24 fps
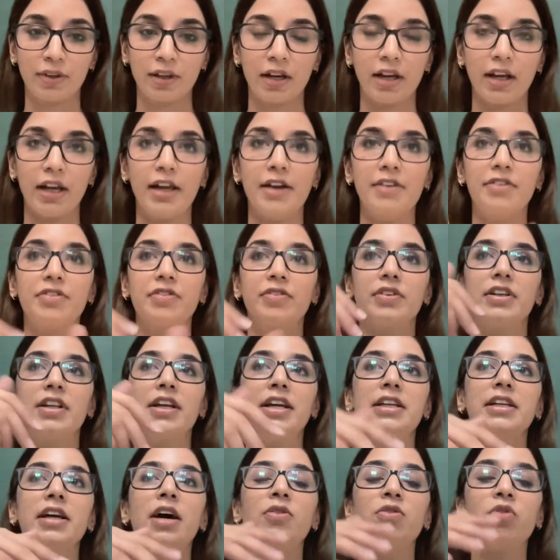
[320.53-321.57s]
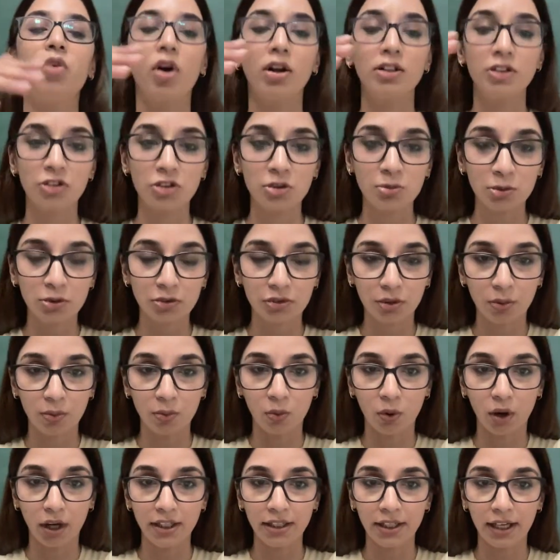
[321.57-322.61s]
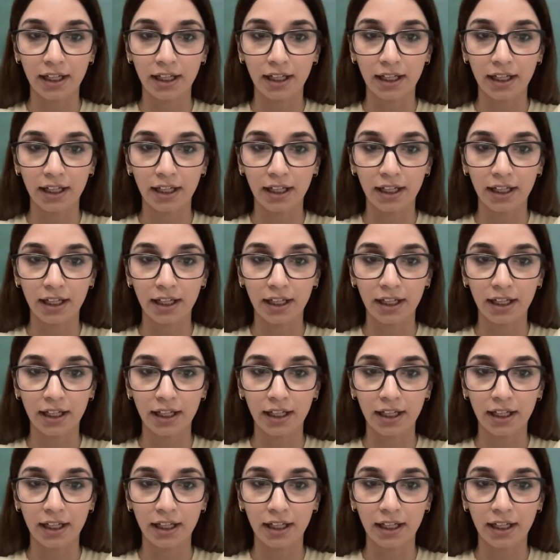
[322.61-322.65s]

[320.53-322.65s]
If data wants to move from one